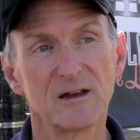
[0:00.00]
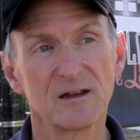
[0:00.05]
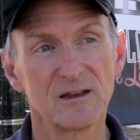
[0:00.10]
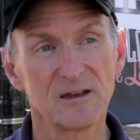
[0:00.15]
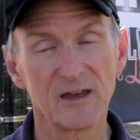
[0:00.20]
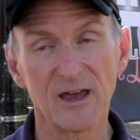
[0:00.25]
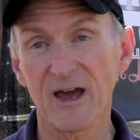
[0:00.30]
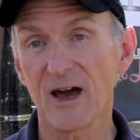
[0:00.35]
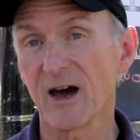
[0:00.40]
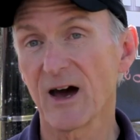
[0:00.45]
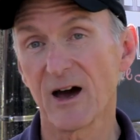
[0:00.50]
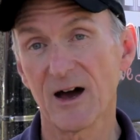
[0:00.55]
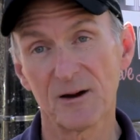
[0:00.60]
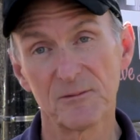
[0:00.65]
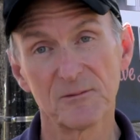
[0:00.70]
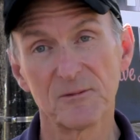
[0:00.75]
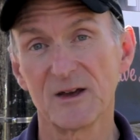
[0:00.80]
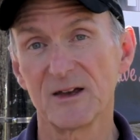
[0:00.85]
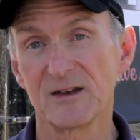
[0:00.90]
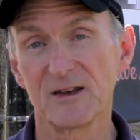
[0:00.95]
Yeah, I
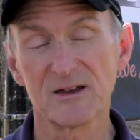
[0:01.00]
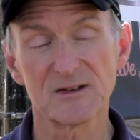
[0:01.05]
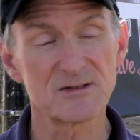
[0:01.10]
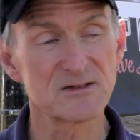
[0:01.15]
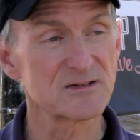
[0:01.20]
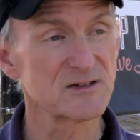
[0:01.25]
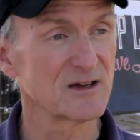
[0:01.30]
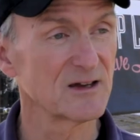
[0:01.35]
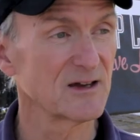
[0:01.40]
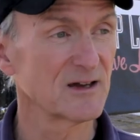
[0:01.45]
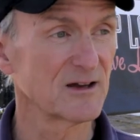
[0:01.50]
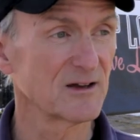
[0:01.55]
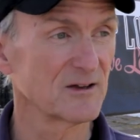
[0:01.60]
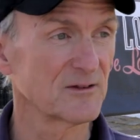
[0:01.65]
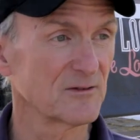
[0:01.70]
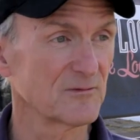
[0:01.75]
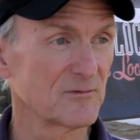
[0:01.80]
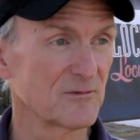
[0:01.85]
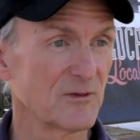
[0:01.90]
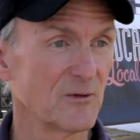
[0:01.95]
mean, it's,
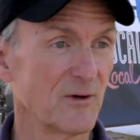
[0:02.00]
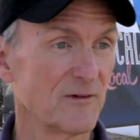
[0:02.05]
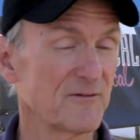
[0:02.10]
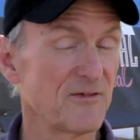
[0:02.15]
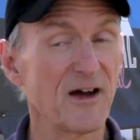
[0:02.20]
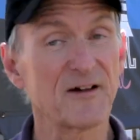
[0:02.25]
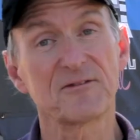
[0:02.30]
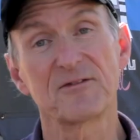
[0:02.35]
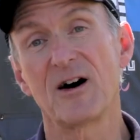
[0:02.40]
in fact,